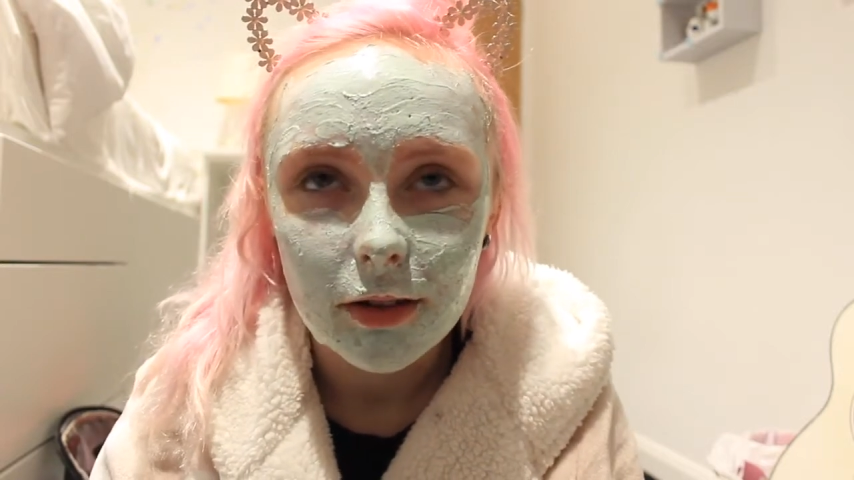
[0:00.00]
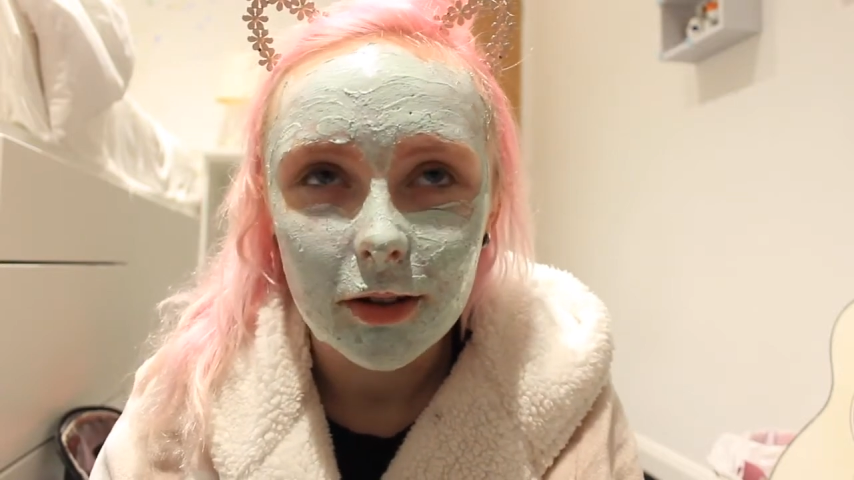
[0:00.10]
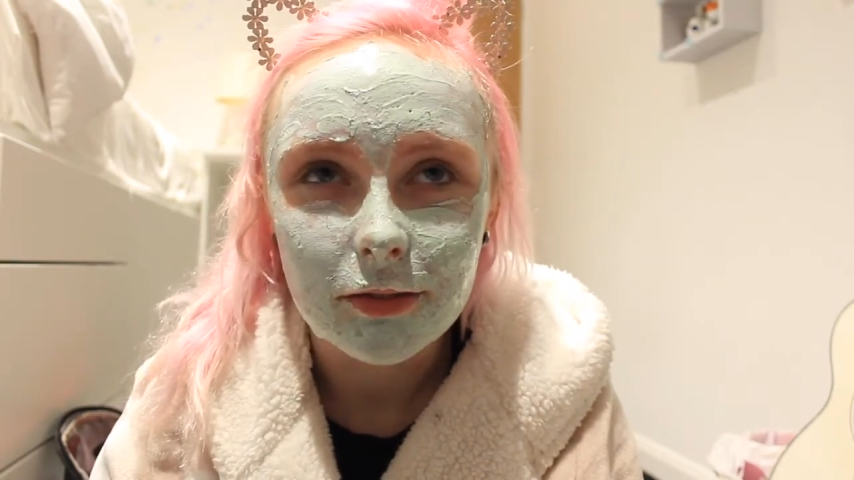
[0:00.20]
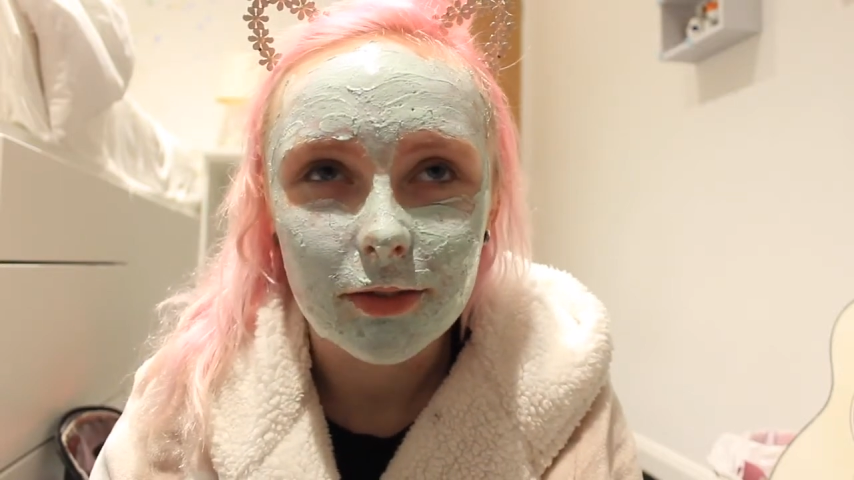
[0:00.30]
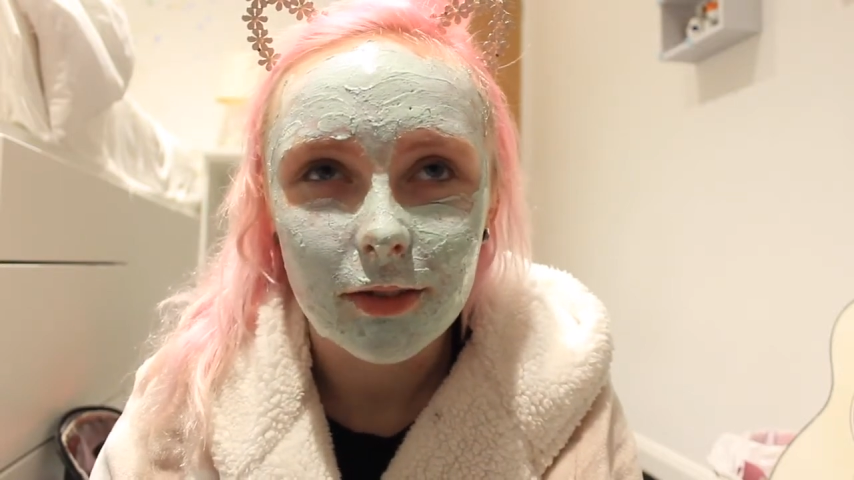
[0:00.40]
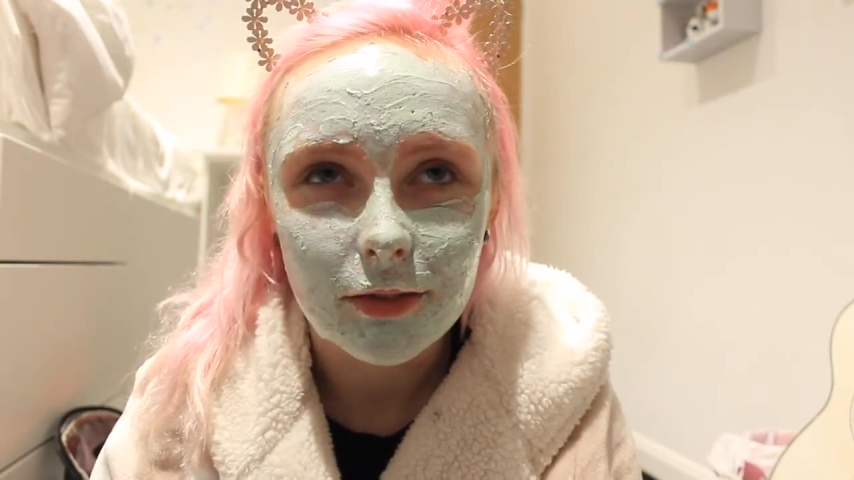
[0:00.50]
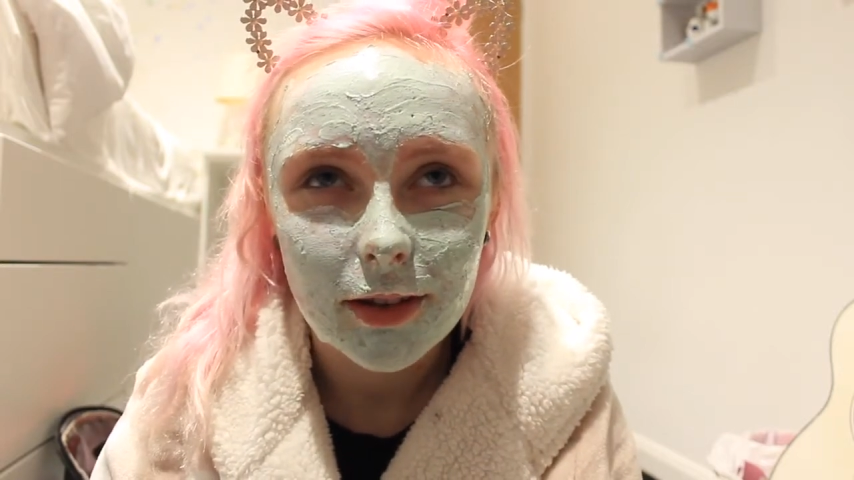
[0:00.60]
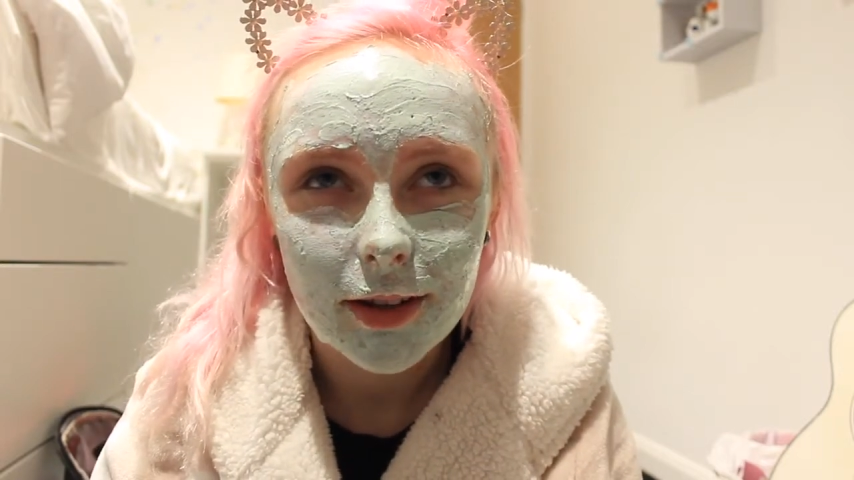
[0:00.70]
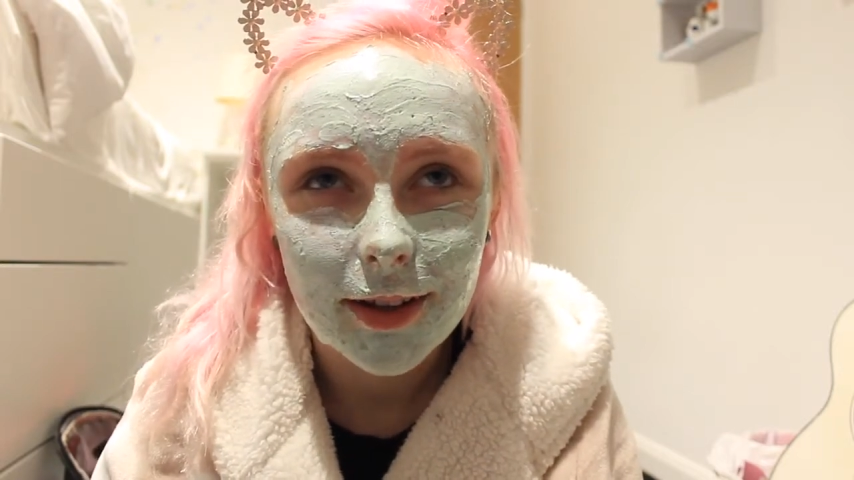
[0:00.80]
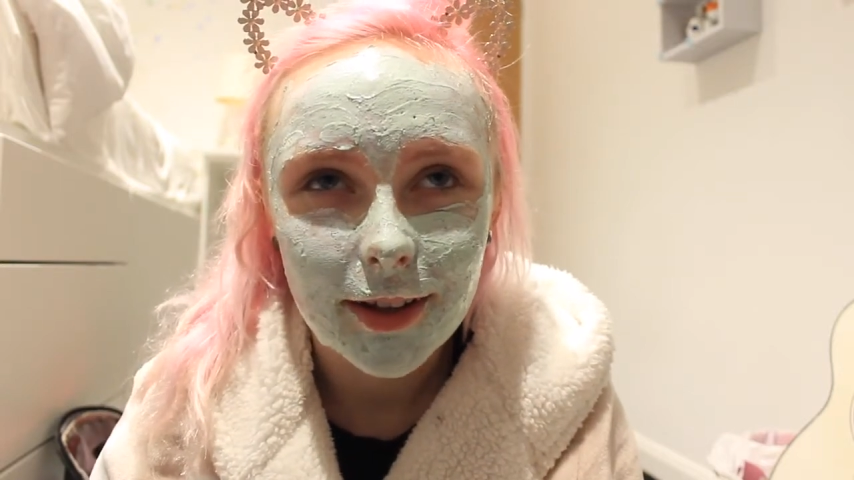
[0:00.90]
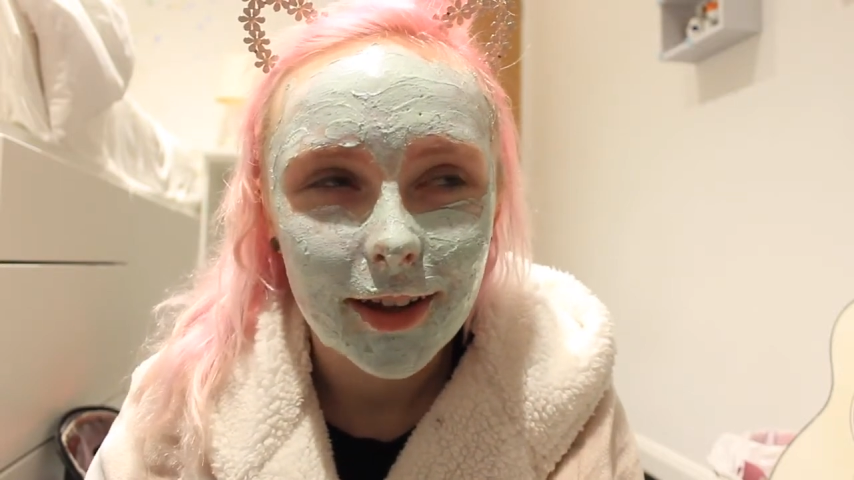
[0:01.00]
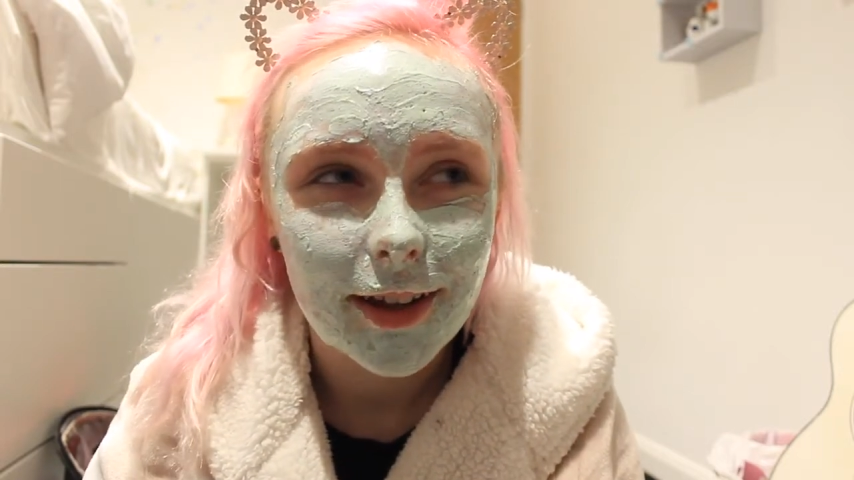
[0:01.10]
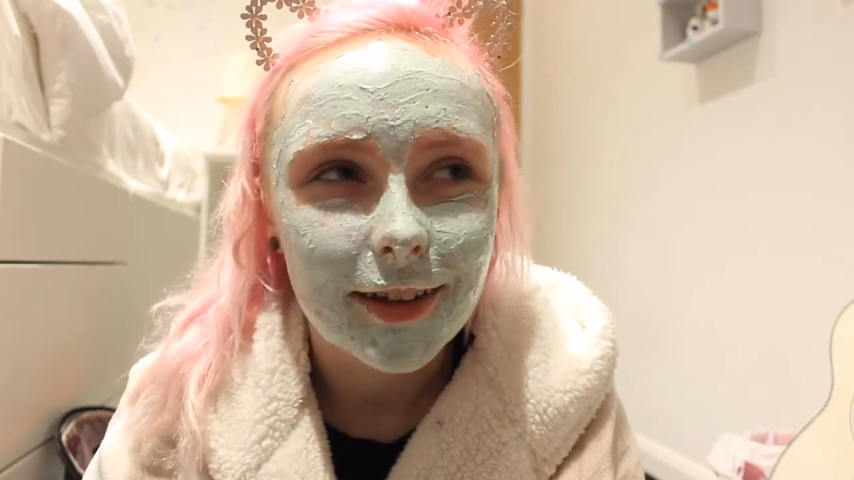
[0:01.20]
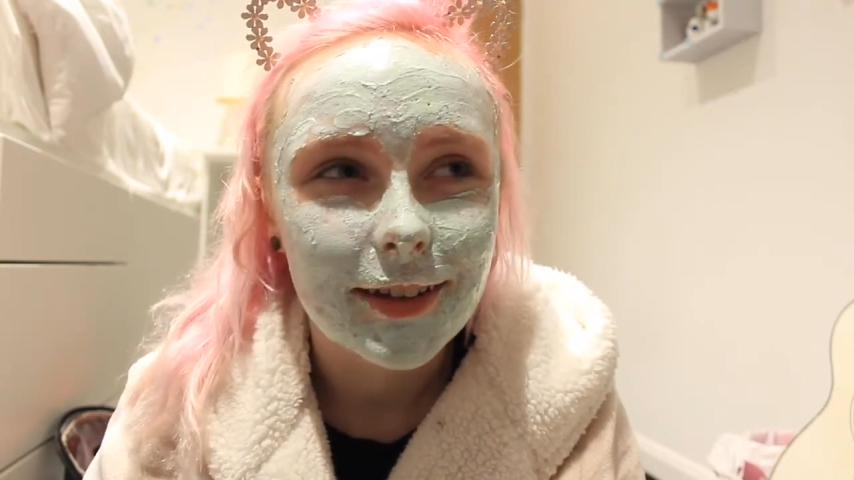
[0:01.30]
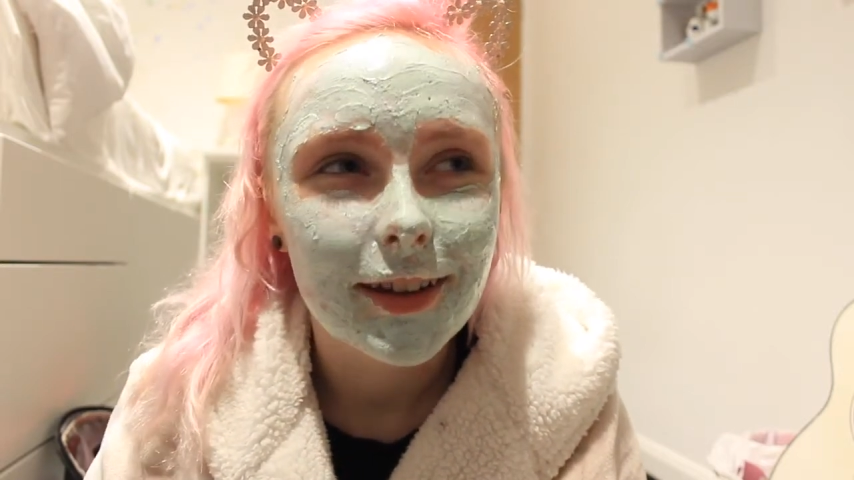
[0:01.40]
over everything
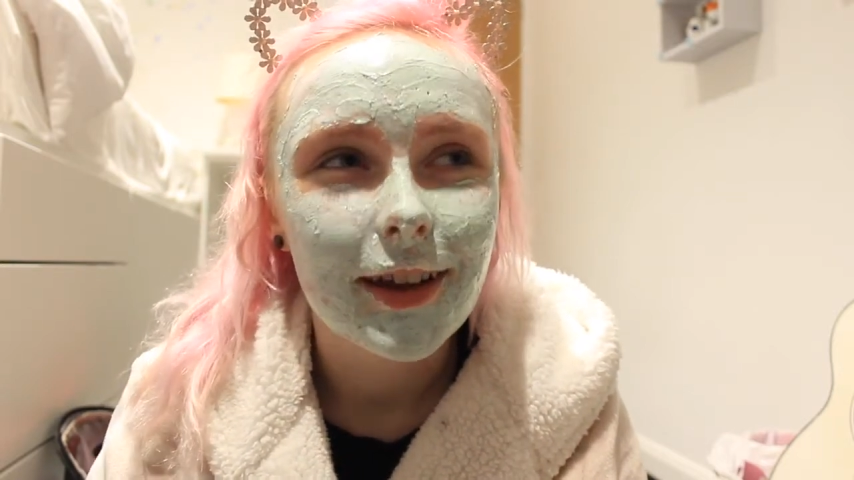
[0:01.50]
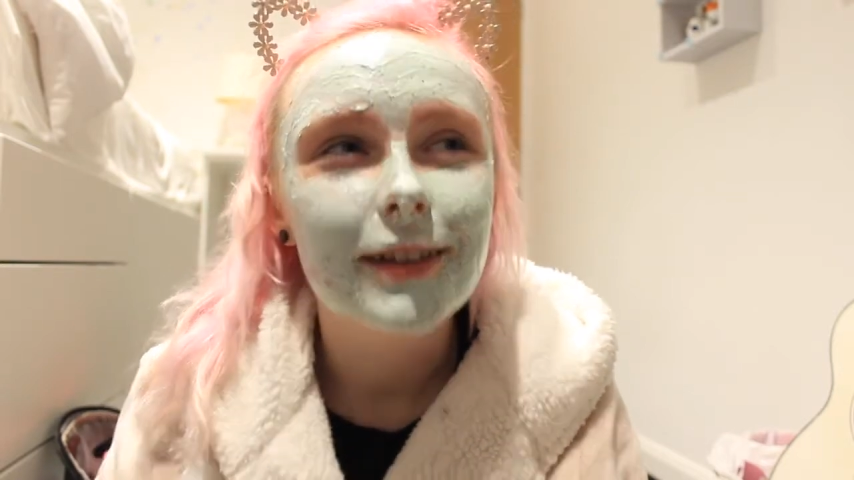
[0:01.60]
and